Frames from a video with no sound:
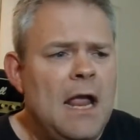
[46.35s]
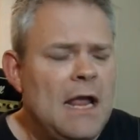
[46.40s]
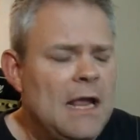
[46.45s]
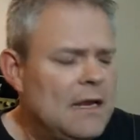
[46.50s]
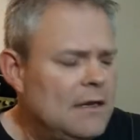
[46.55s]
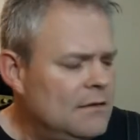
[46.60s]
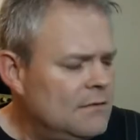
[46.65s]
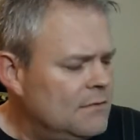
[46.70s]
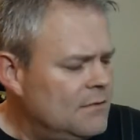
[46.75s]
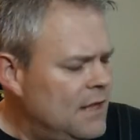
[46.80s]

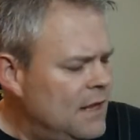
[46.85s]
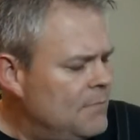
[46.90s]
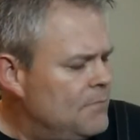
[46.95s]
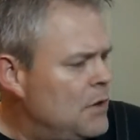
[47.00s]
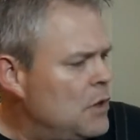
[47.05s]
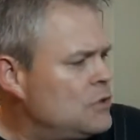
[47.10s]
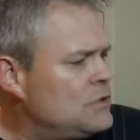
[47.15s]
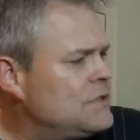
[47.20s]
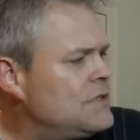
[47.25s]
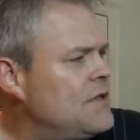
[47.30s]
And they
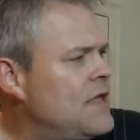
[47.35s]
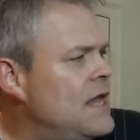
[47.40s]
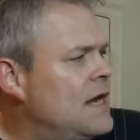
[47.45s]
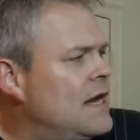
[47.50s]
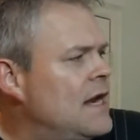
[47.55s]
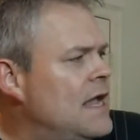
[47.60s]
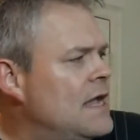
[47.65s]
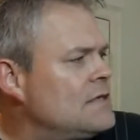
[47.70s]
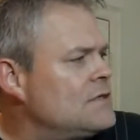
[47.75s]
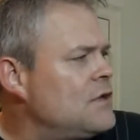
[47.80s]
boast
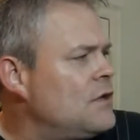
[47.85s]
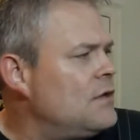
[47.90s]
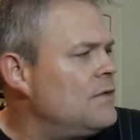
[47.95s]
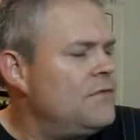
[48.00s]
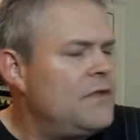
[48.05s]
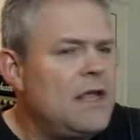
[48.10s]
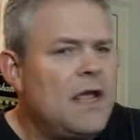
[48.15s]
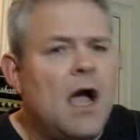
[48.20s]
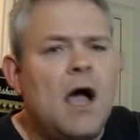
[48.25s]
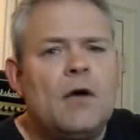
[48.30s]
that it has
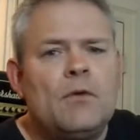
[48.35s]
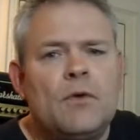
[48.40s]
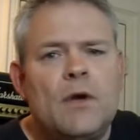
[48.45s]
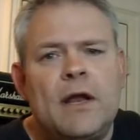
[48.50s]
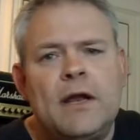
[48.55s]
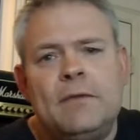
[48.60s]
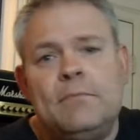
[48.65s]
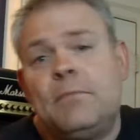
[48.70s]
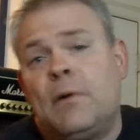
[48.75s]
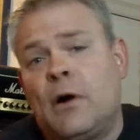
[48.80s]
all the hot
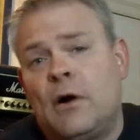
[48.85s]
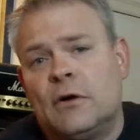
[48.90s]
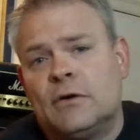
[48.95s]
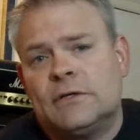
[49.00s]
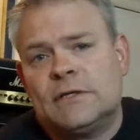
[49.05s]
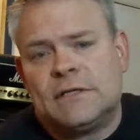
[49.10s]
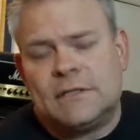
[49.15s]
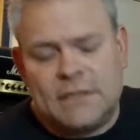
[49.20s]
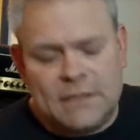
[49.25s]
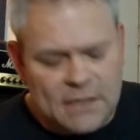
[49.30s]
rodded
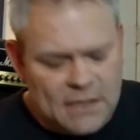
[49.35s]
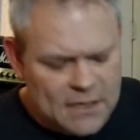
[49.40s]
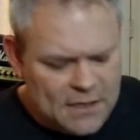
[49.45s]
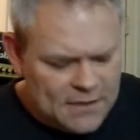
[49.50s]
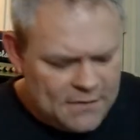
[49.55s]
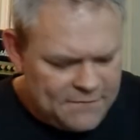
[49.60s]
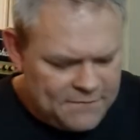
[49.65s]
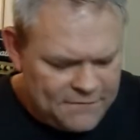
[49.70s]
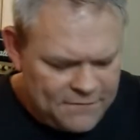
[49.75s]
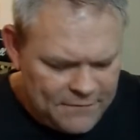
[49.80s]
parts
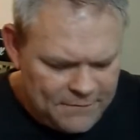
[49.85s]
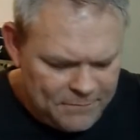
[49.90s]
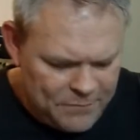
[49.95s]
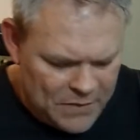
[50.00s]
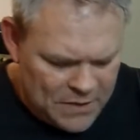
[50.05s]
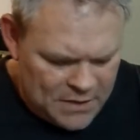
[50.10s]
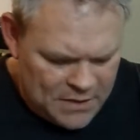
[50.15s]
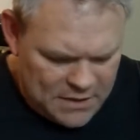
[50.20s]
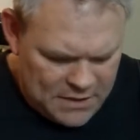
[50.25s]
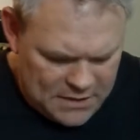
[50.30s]
of,
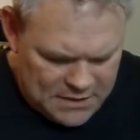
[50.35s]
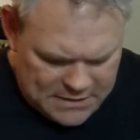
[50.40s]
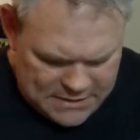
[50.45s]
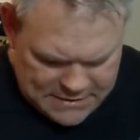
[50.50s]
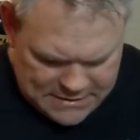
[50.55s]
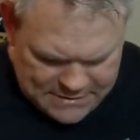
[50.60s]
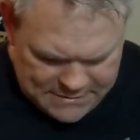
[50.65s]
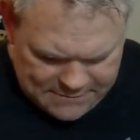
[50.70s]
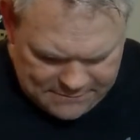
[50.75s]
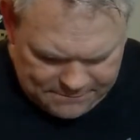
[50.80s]

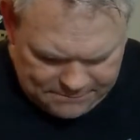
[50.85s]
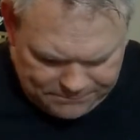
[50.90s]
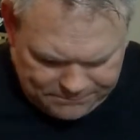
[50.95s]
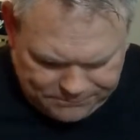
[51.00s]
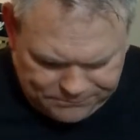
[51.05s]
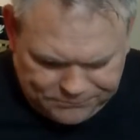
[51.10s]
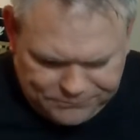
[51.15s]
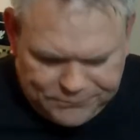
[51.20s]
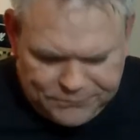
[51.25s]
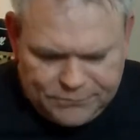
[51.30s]
uh,
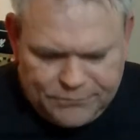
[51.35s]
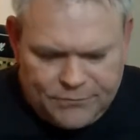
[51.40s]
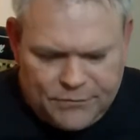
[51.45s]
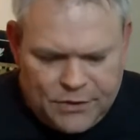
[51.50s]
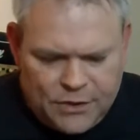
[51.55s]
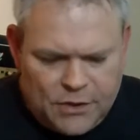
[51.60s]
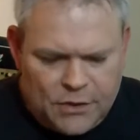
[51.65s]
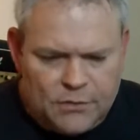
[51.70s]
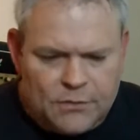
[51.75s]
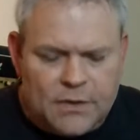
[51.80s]

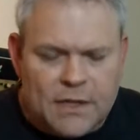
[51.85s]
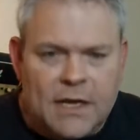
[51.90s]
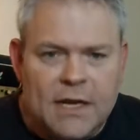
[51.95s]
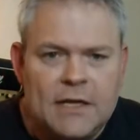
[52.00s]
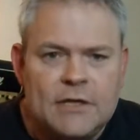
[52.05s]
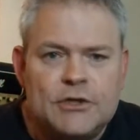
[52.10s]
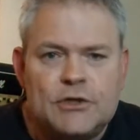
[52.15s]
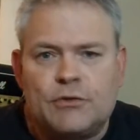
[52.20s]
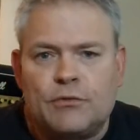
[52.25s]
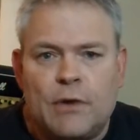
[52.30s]
you know, that
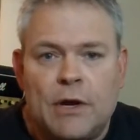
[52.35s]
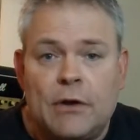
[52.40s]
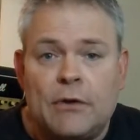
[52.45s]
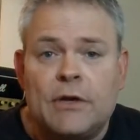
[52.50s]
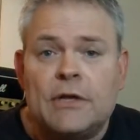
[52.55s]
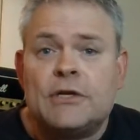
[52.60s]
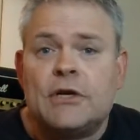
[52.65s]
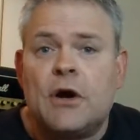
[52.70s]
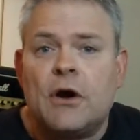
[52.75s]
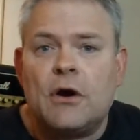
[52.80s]
a
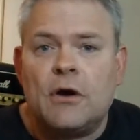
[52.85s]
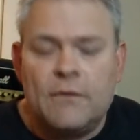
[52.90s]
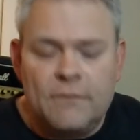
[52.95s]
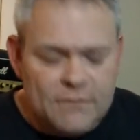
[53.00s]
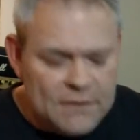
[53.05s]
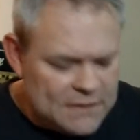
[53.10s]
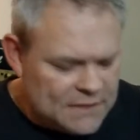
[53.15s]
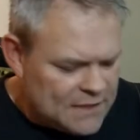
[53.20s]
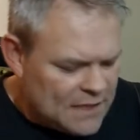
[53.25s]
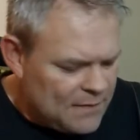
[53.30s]
shredder guitar
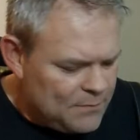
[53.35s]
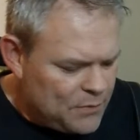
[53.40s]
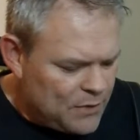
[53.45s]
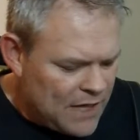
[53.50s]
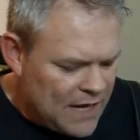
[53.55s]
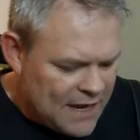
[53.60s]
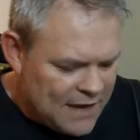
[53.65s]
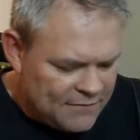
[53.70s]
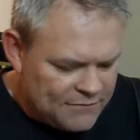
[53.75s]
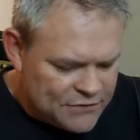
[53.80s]
of this type
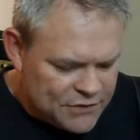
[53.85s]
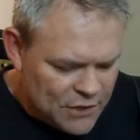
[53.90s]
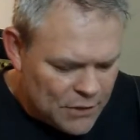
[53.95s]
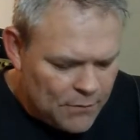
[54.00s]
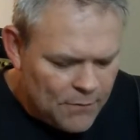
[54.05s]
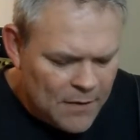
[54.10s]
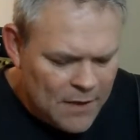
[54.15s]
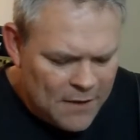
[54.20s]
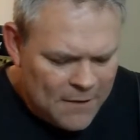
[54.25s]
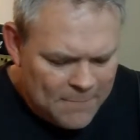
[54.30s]
would have.
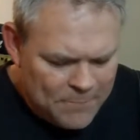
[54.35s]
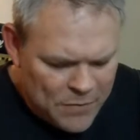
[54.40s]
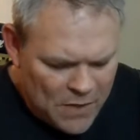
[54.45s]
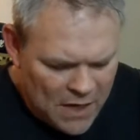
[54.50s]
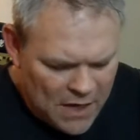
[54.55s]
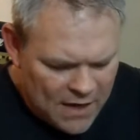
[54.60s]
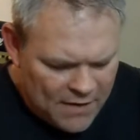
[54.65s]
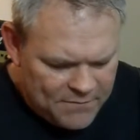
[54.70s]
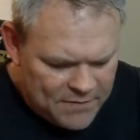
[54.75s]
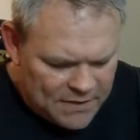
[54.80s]
So
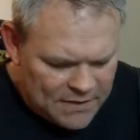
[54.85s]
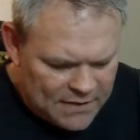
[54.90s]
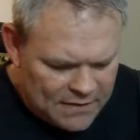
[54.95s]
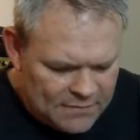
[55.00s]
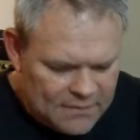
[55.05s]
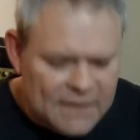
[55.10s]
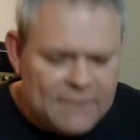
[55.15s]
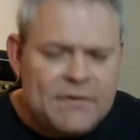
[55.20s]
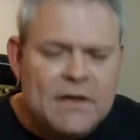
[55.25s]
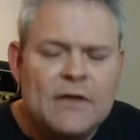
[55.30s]
uh, I've
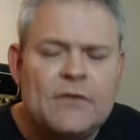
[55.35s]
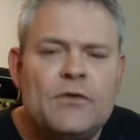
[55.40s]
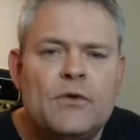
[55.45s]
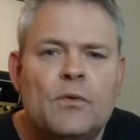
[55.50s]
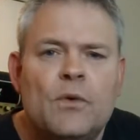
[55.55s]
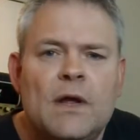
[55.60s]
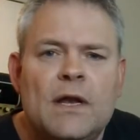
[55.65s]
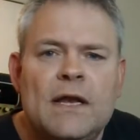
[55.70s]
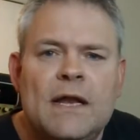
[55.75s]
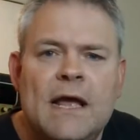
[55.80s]
been giving it
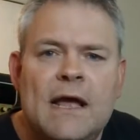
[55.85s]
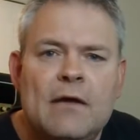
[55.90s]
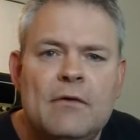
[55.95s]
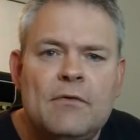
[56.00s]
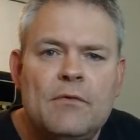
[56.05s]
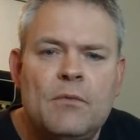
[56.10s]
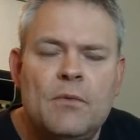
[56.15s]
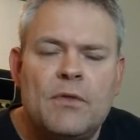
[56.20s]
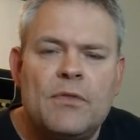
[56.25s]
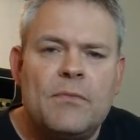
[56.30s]
the
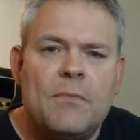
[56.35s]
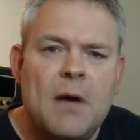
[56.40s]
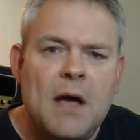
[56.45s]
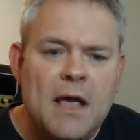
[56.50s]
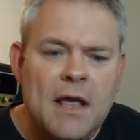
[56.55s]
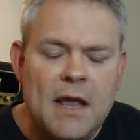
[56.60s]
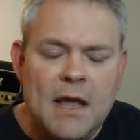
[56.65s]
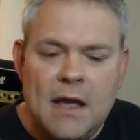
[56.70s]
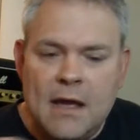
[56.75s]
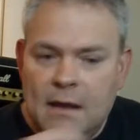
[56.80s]
rundown with
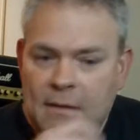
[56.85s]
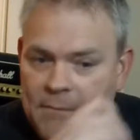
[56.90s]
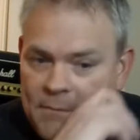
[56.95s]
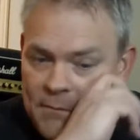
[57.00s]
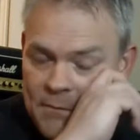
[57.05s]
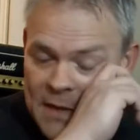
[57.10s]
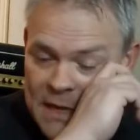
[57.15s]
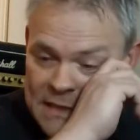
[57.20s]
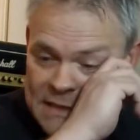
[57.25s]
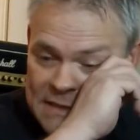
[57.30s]
my
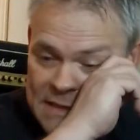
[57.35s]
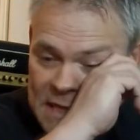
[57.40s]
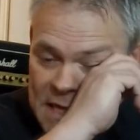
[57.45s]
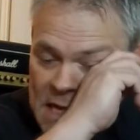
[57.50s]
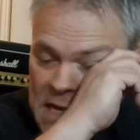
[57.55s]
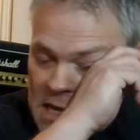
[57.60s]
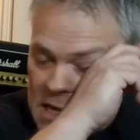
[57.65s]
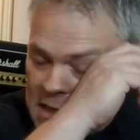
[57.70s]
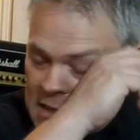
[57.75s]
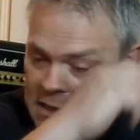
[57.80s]
um,
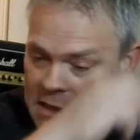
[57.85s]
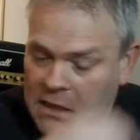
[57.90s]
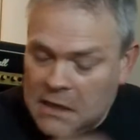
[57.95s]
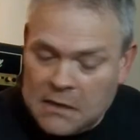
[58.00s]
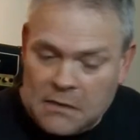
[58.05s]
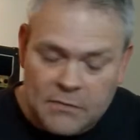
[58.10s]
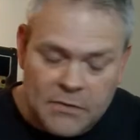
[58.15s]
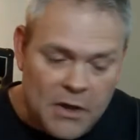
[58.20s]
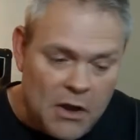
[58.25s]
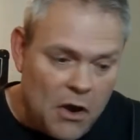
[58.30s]
Mesa,
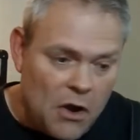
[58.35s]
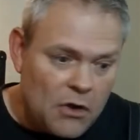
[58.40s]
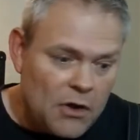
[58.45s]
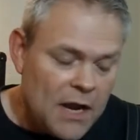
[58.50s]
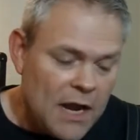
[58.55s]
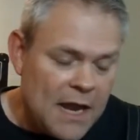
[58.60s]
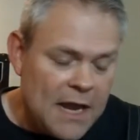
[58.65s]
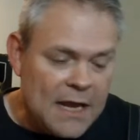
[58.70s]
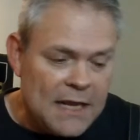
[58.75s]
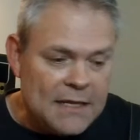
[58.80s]
uh, the
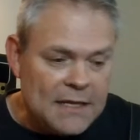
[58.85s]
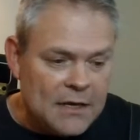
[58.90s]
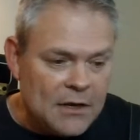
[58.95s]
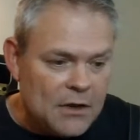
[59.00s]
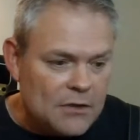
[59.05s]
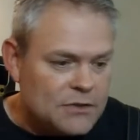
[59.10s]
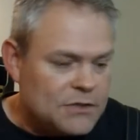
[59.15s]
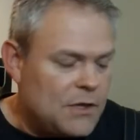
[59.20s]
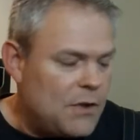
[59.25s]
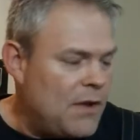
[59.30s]
RA, and
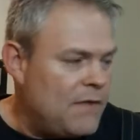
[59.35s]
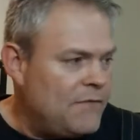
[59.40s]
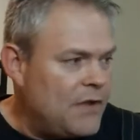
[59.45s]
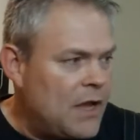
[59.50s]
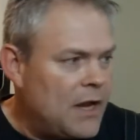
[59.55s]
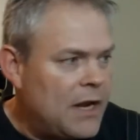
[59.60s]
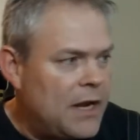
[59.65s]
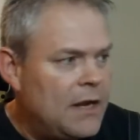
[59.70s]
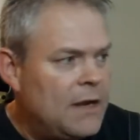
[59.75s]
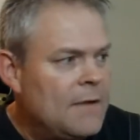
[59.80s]
then also I've
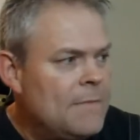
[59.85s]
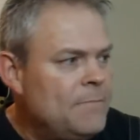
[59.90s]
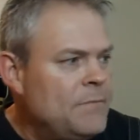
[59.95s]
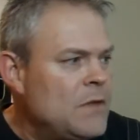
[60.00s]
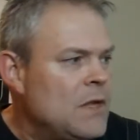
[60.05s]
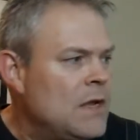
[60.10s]
got a